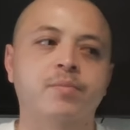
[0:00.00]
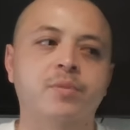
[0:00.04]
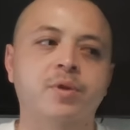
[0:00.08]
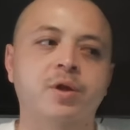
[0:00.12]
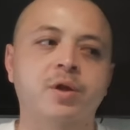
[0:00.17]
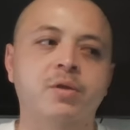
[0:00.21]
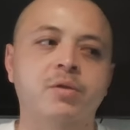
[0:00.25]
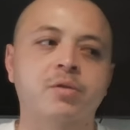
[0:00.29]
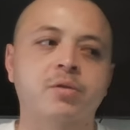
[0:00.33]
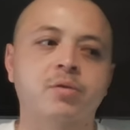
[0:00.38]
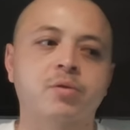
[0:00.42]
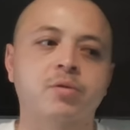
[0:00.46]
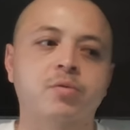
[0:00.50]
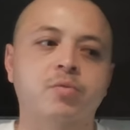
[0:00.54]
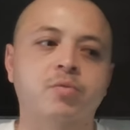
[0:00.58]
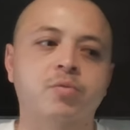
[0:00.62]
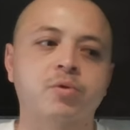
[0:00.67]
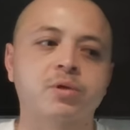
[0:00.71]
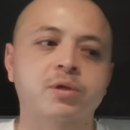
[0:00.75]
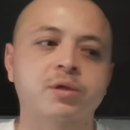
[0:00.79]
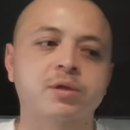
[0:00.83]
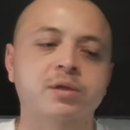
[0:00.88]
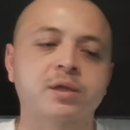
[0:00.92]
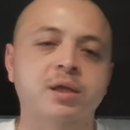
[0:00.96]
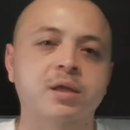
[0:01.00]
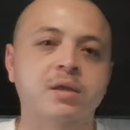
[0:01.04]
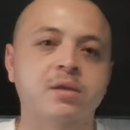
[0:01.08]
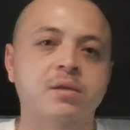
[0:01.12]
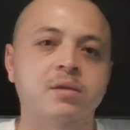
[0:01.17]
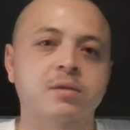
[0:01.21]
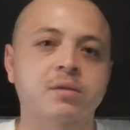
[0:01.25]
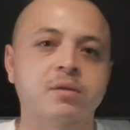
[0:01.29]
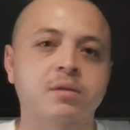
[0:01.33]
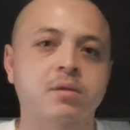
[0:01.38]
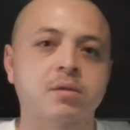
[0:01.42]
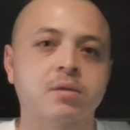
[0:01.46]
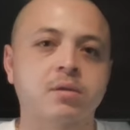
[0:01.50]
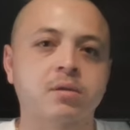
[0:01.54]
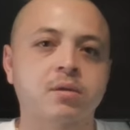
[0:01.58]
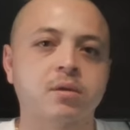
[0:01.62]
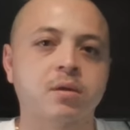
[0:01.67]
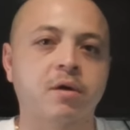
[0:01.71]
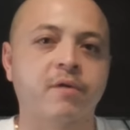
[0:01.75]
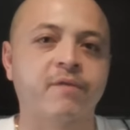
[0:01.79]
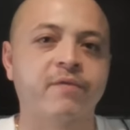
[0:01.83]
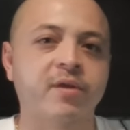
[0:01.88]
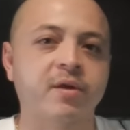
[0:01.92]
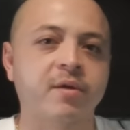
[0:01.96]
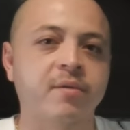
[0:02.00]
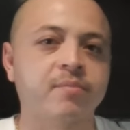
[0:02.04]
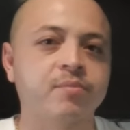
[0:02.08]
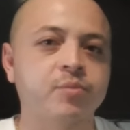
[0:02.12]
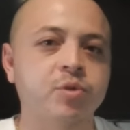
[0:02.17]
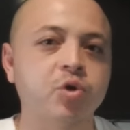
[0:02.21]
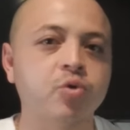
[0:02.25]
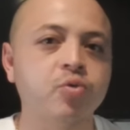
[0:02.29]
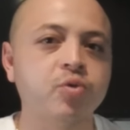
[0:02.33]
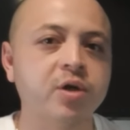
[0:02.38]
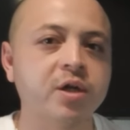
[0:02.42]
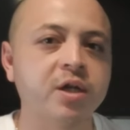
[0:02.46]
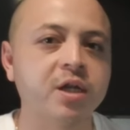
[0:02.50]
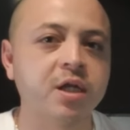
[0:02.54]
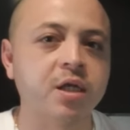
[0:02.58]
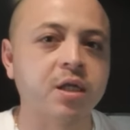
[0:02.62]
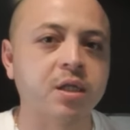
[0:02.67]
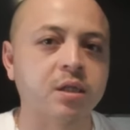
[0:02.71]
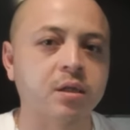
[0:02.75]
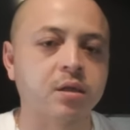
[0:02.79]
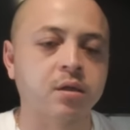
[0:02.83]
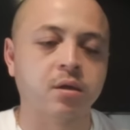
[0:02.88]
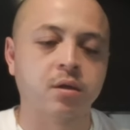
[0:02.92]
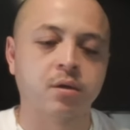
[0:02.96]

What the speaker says: then what's the sense of them tuning in?